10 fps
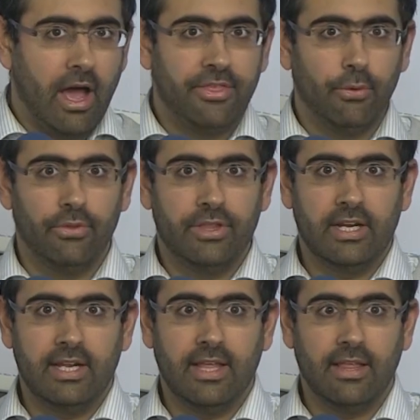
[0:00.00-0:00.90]
I thought
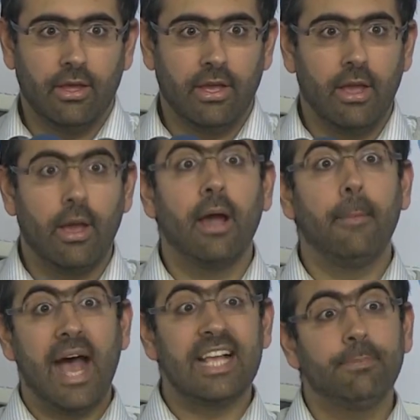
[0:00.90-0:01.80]
that
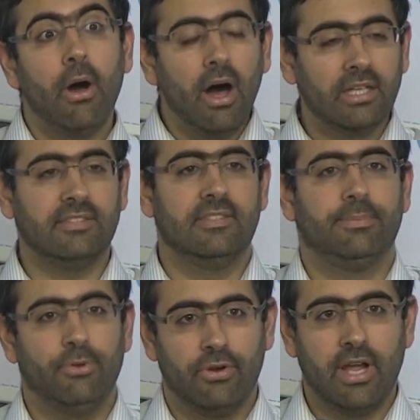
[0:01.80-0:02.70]
as part of
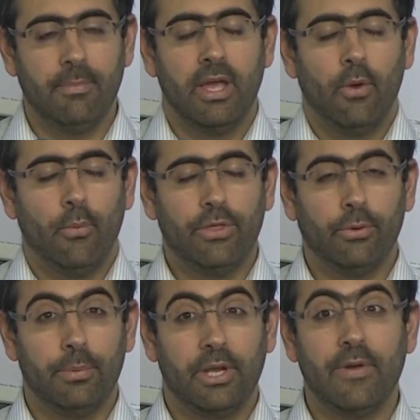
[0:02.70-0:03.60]
this program, we
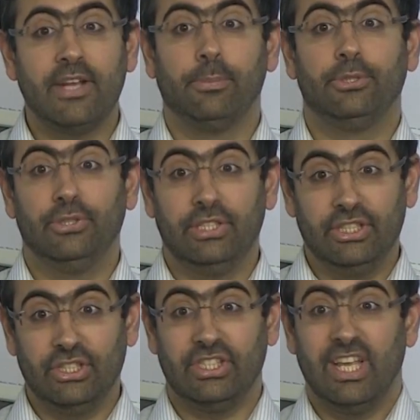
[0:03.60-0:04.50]
thought it would be a great
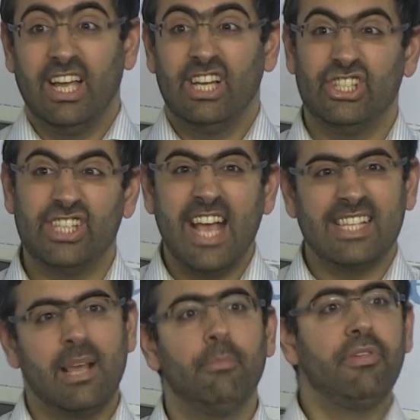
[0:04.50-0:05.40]
opportunity to just share
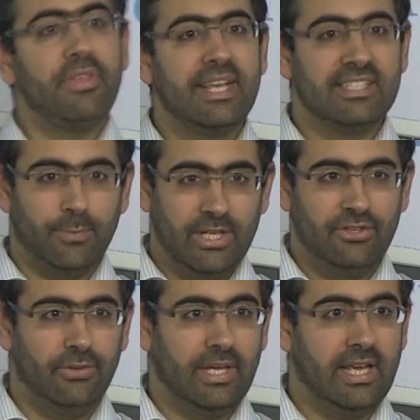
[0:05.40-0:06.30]
some of the things that we
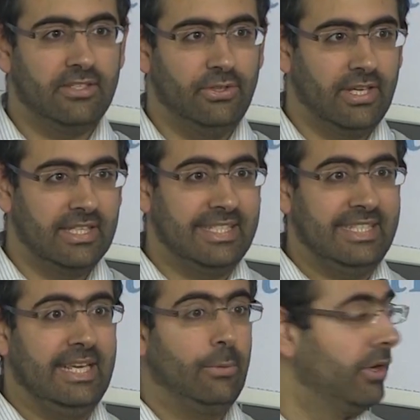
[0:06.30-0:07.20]
do here so you can
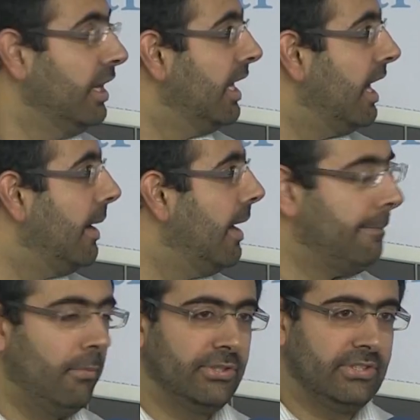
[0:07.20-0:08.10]
see what
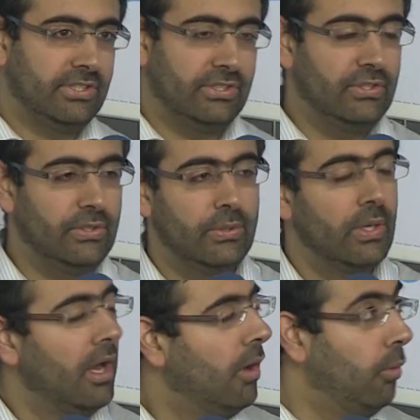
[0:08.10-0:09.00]
mosques do,
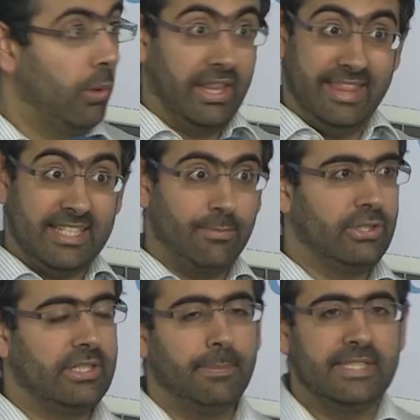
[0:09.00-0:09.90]
or what this
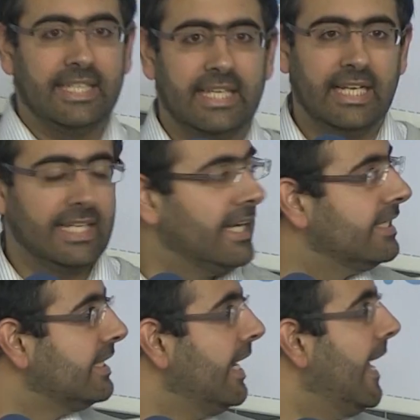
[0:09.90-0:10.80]
mosque in particular
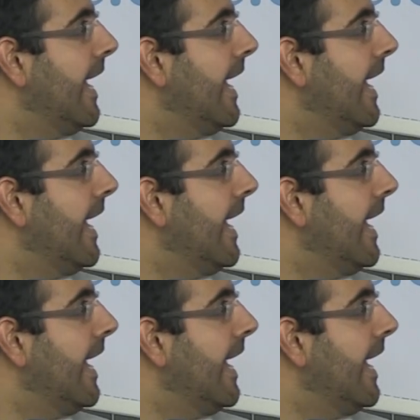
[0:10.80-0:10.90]
does.